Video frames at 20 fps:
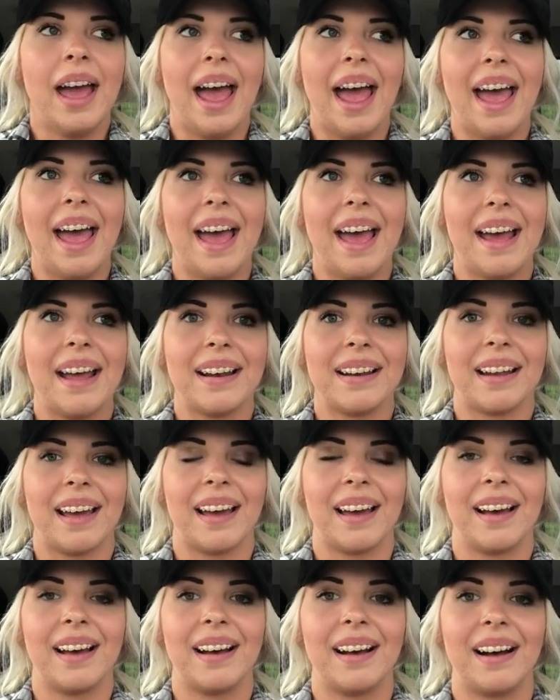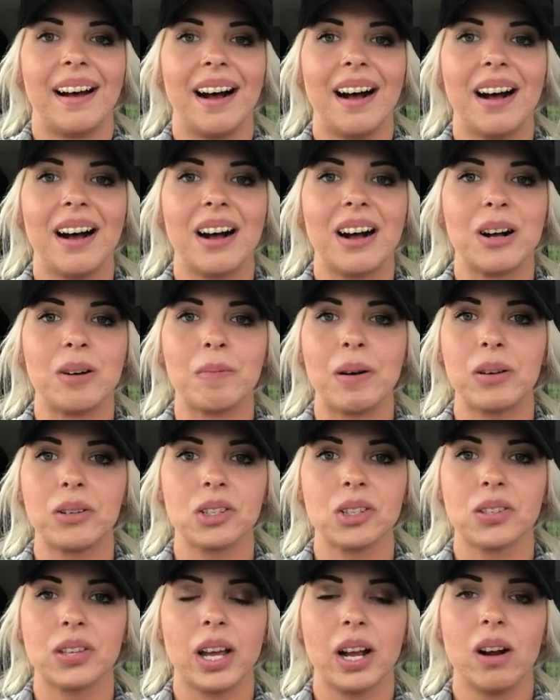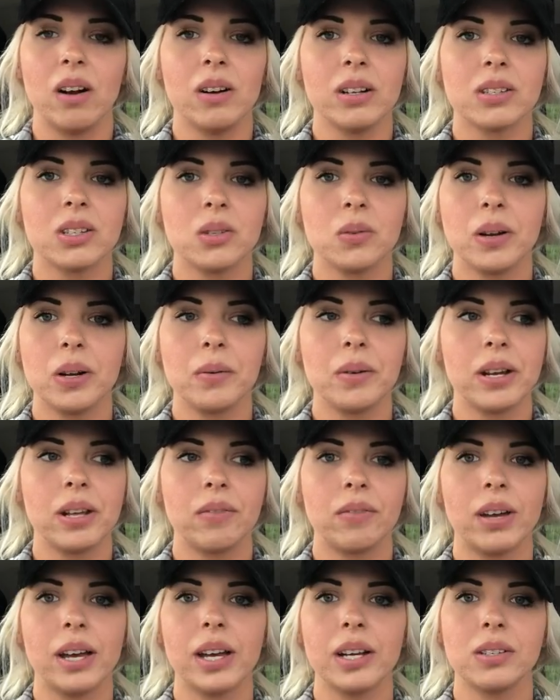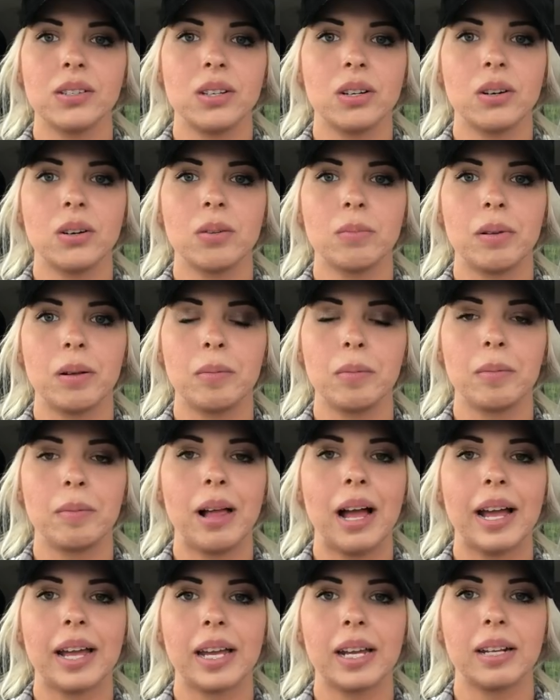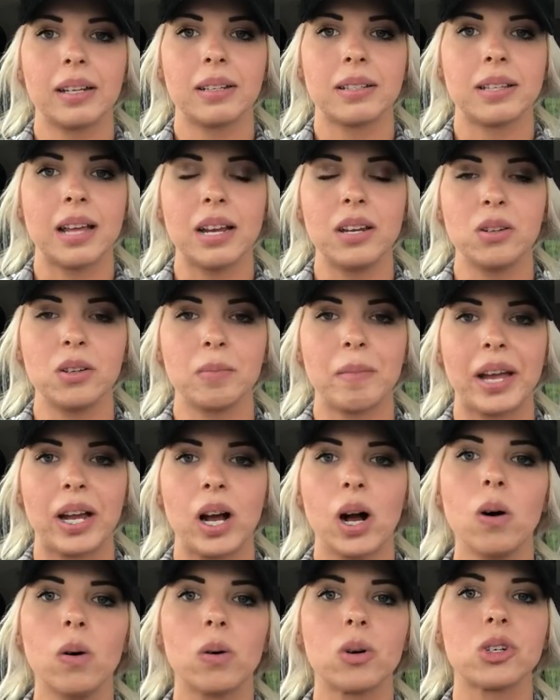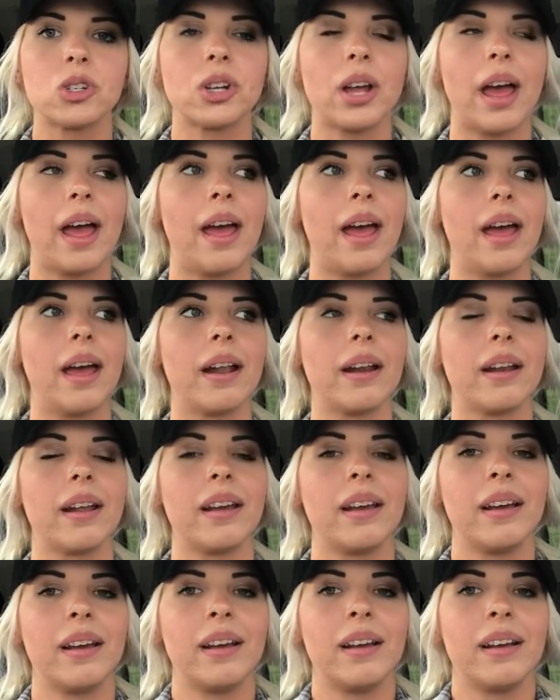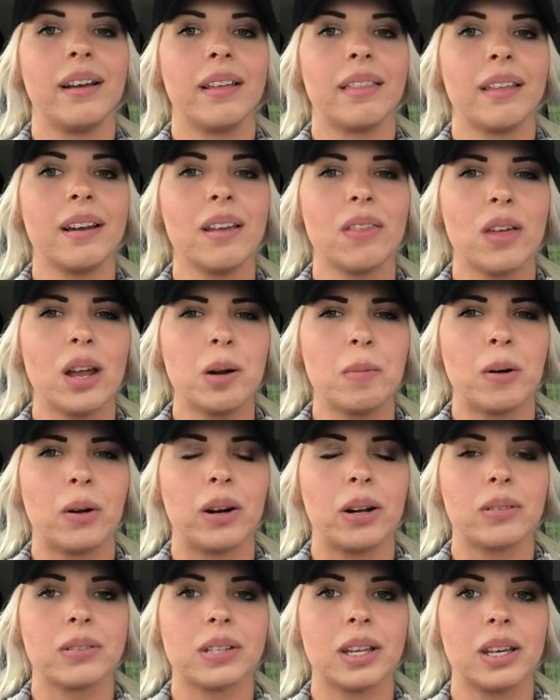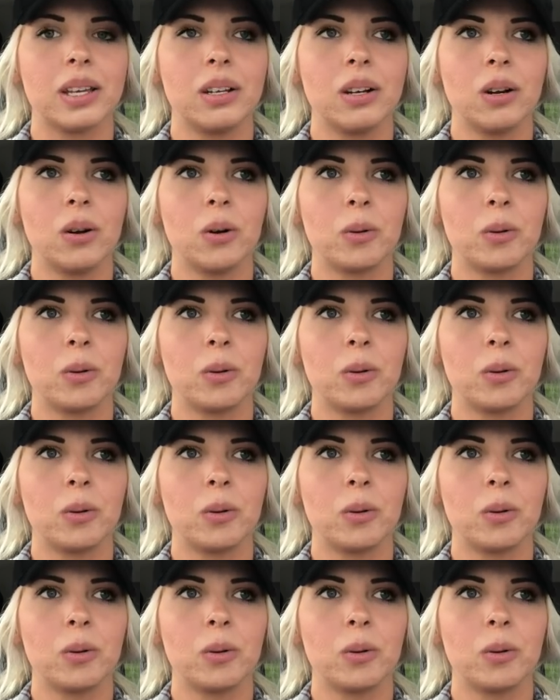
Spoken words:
And I was just like, oh, it's a 21 day fix, blah, blah, blah. I can send you to my coach. And then I thought about it. I was like,